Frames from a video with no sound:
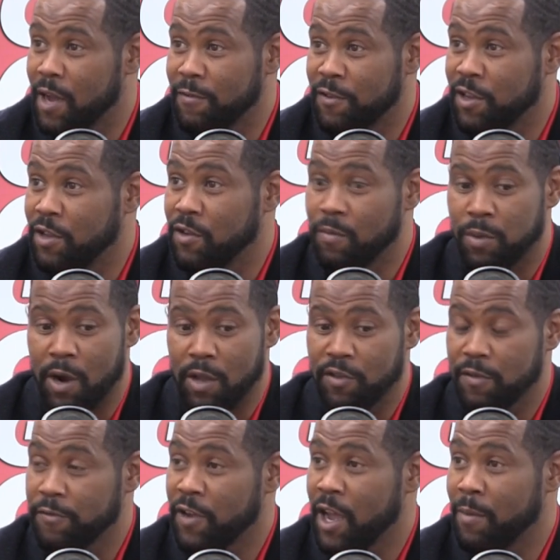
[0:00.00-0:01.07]
I've seen you brought
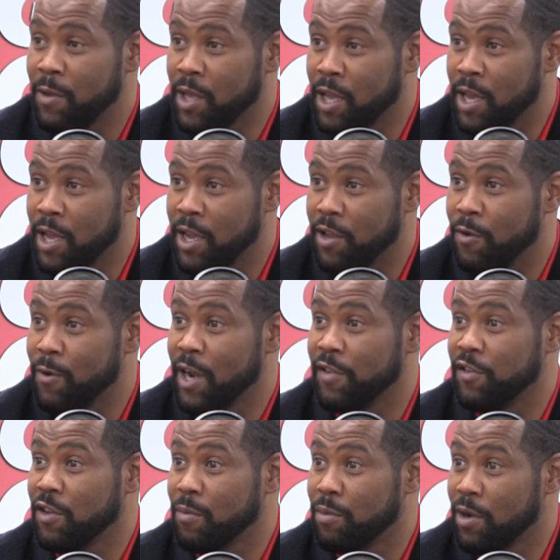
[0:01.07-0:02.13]
your family in. You're
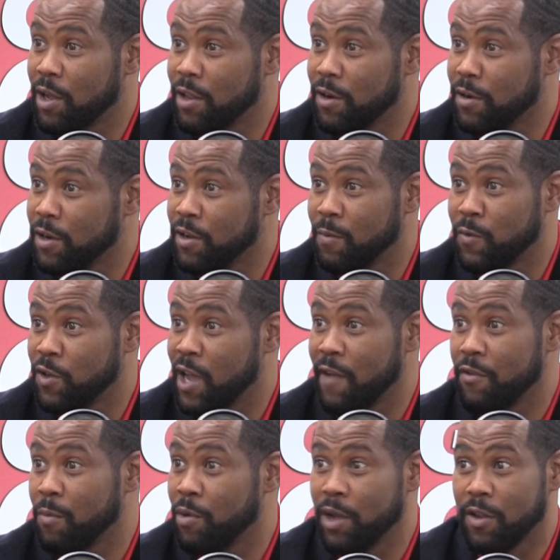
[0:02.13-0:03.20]
raising your brother. You
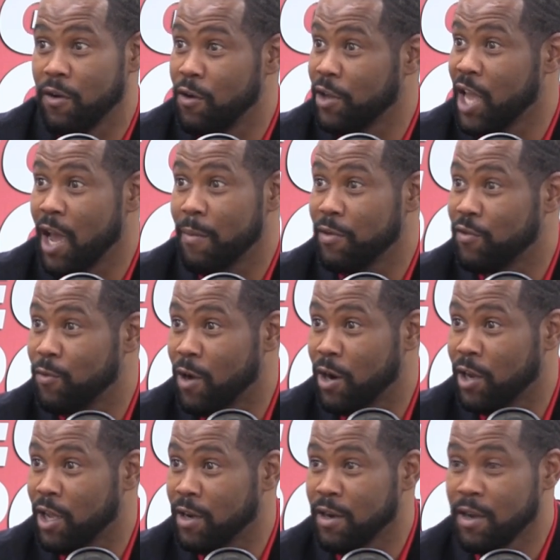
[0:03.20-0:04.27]
have your brother on campus working.